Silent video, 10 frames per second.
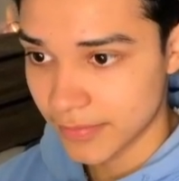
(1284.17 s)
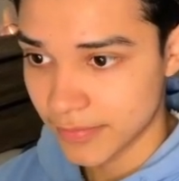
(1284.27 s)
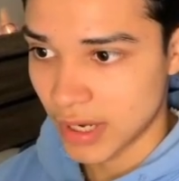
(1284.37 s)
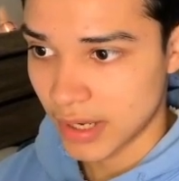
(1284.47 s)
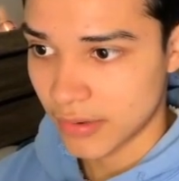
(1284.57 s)

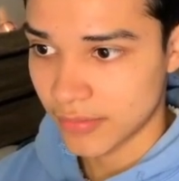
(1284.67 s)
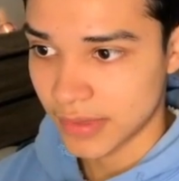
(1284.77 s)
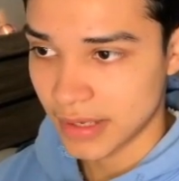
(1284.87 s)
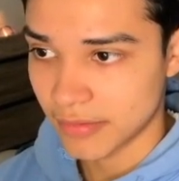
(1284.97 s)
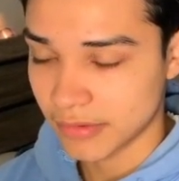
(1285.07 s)
Wow,
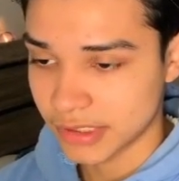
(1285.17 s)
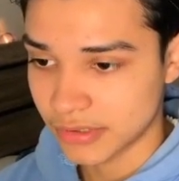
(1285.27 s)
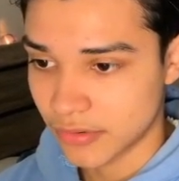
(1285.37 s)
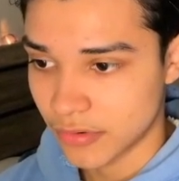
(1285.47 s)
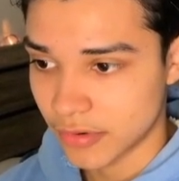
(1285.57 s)
that was
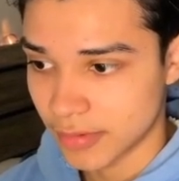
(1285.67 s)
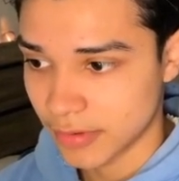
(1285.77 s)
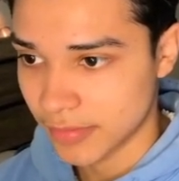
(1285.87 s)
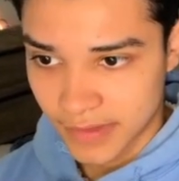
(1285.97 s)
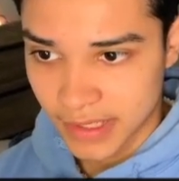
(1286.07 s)
horrible.
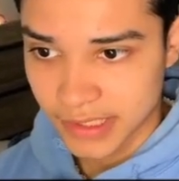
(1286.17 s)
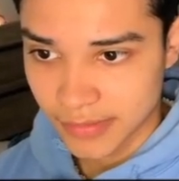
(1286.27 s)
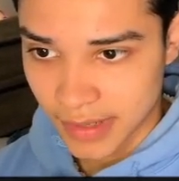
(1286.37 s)
Flex